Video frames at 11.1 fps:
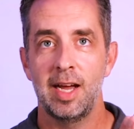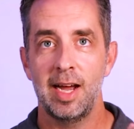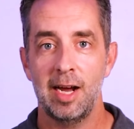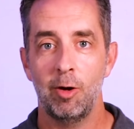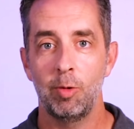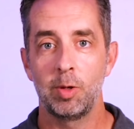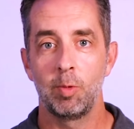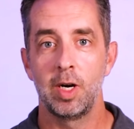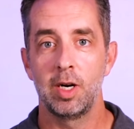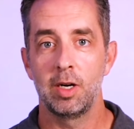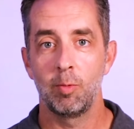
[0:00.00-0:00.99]
how and
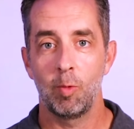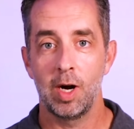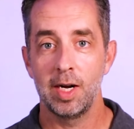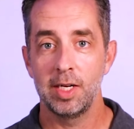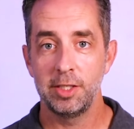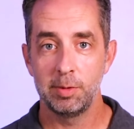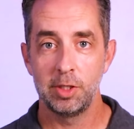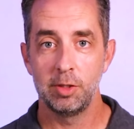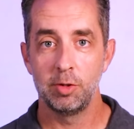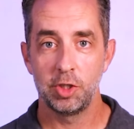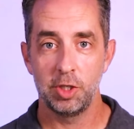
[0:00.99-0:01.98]
where and why you would
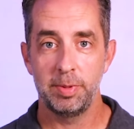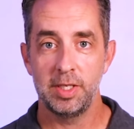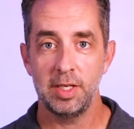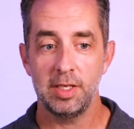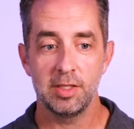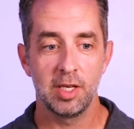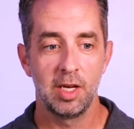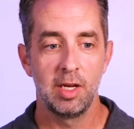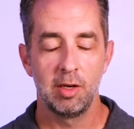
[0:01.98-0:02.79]
use GPTs